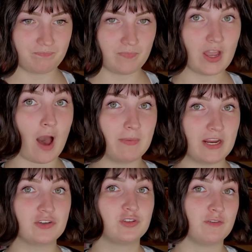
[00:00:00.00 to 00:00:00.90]

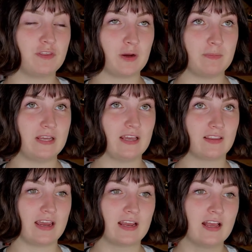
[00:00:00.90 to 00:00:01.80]
combination of there being
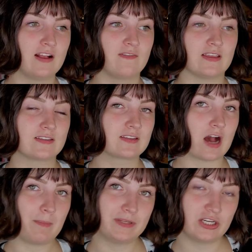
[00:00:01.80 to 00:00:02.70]
like this
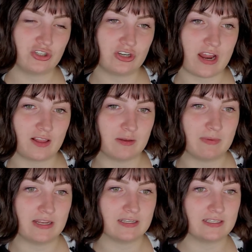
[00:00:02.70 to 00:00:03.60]
competition
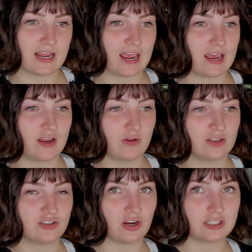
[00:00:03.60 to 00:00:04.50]
element and
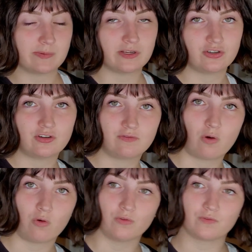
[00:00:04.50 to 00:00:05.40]
this juxtaposition of
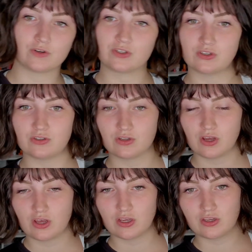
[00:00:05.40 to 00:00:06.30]
old versus
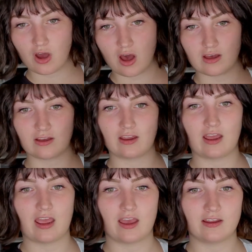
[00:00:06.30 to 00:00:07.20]
young
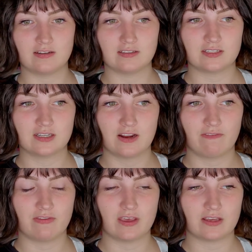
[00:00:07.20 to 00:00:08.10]
and
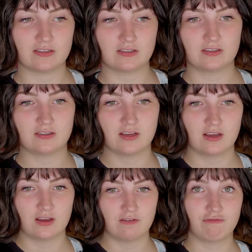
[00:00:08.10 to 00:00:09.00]
this
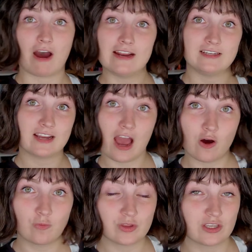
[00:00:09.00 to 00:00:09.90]
finding
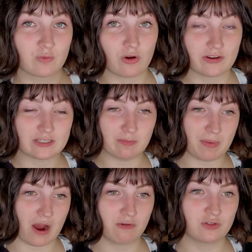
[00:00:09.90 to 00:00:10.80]
out what this world is
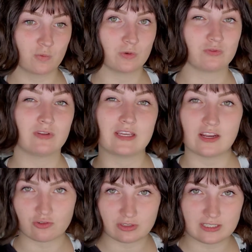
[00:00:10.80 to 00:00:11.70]
about was really
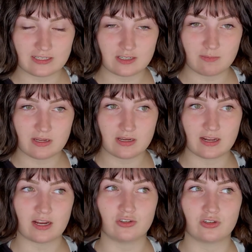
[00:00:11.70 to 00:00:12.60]
interesting to me, and
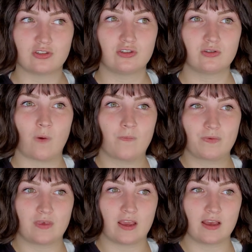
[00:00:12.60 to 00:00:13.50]
I just don't
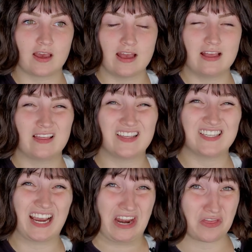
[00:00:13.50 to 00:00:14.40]
think the
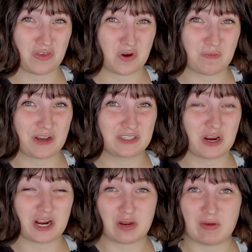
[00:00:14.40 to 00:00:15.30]
second and third books are
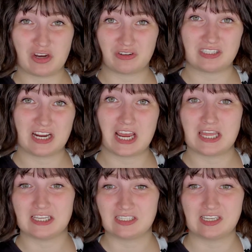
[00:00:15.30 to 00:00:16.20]
going to be interesting in
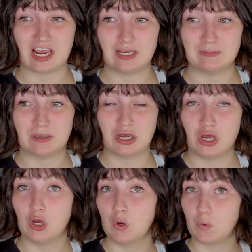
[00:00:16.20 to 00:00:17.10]
the same
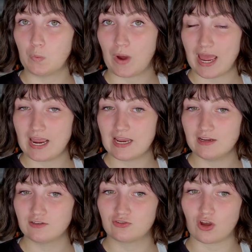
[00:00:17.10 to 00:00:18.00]
way,
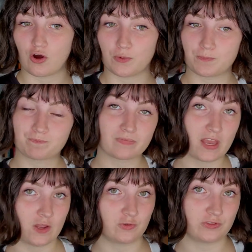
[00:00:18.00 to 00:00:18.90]
so
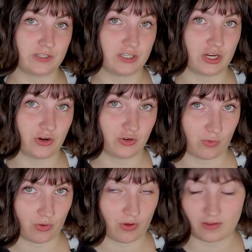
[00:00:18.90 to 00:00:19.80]
interested to hear
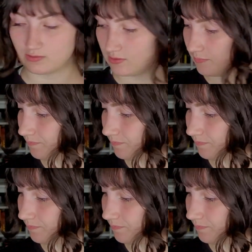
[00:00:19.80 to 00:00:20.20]
your thoughts.